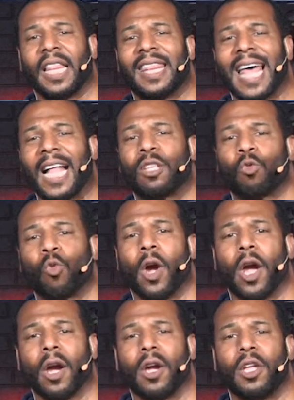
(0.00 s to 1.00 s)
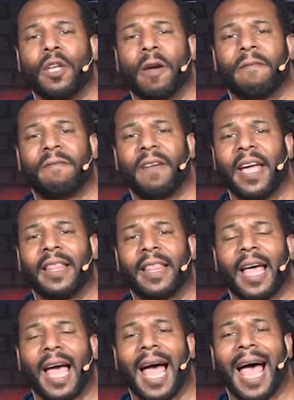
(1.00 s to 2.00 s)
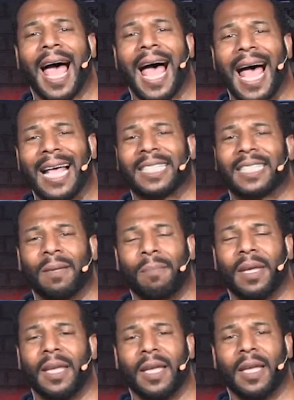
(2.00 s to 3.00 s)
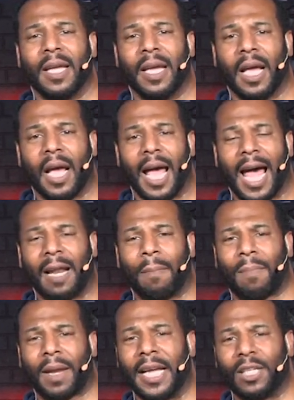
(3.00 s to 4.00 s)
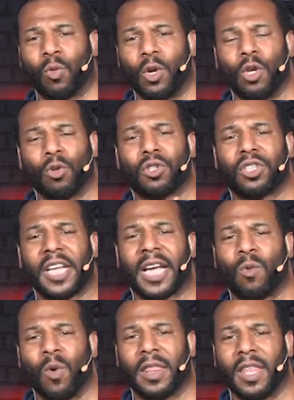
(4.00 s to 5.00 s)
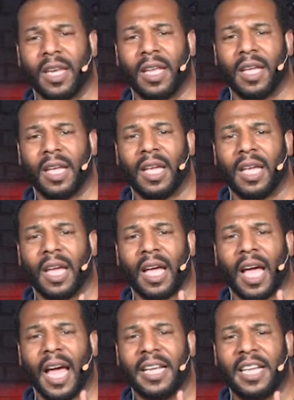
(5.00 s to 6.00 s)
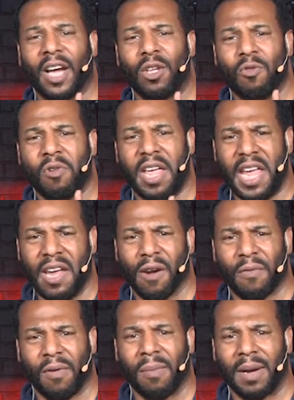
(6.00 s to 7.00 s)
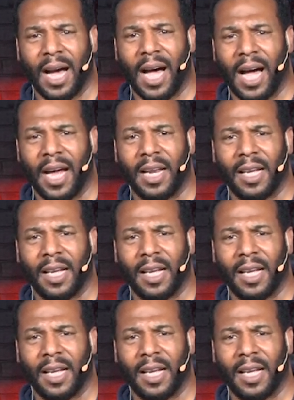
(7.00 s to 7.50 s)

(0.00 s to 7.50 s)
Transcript: That's where your faith has to be, at a place where you'll stick with it until you hear from God.